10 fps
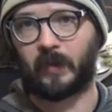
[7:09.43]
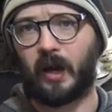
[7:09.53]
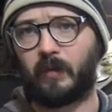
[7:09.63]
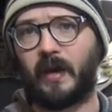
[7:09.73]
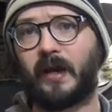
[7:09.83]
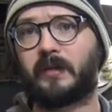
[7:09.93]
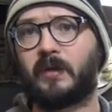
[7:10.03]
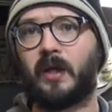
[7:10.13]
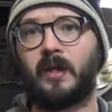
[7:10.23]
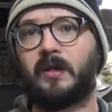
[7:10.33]
airbag
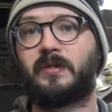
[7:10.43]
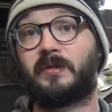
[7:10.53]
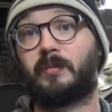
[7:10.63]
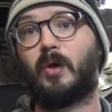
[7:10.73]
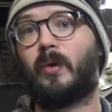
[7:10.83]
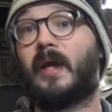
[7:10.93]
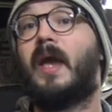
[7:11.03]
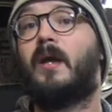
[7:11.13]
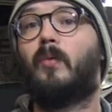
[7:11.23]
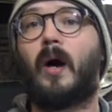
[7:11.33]
system going
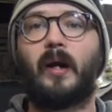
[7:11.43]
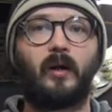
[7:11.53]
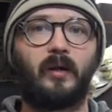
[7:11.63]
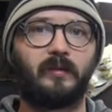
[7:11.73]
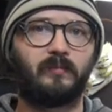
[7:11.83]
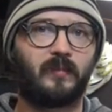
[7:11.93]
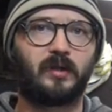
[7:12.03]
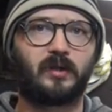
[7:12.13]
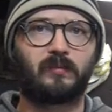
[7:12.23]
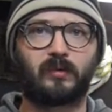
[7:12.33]
haywire and
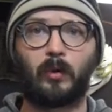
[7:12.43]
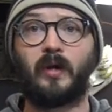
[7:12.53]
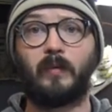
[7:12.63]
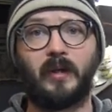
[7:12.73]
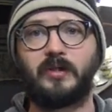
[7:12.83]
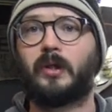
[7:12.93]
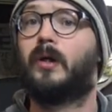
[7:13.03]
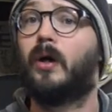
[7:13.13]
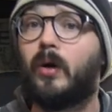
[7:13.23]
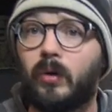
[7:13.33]
it's throwing a bunch of
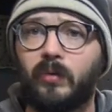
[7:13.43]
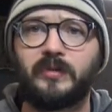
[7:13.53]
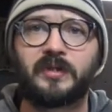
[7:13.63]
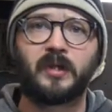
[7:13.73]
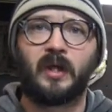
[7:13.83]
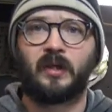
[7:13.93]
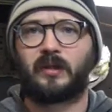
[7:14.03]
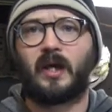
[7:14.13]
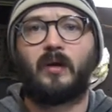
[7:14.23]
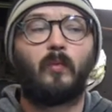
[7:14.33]
codes,
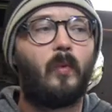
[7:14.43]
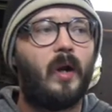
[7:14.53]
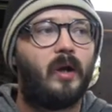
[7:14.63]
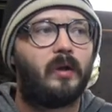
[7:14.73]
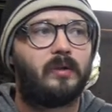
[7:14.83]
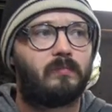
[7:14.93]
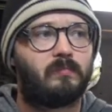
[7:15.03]
kind of where,